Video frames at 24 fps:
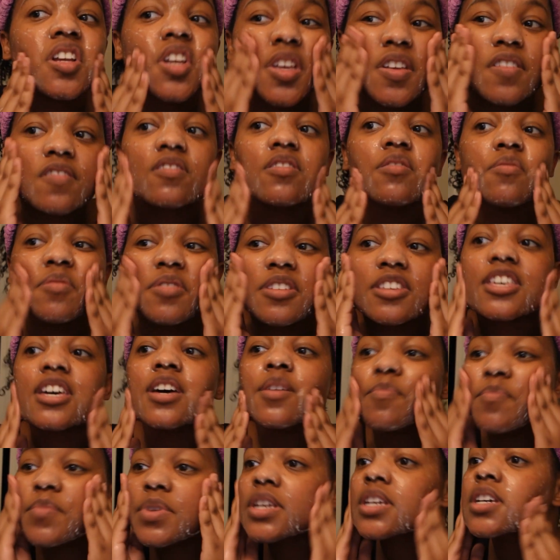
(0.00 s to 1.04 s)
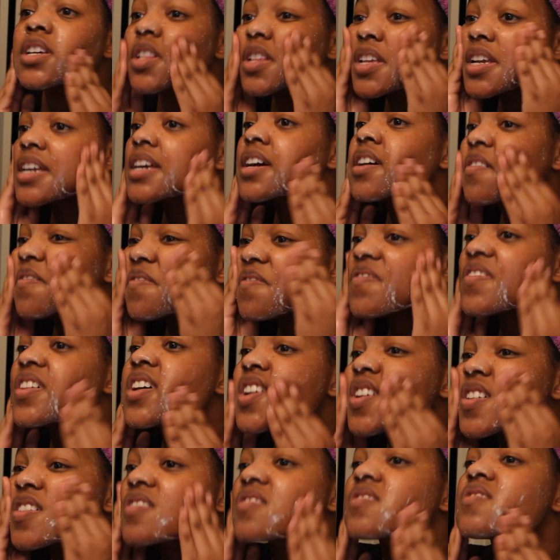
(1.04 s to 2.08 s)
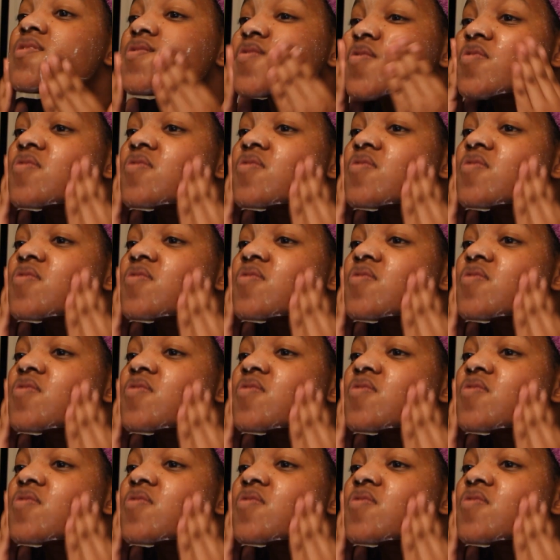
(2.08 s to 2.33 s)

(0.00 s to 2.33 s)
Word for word: giving me that peeling effect.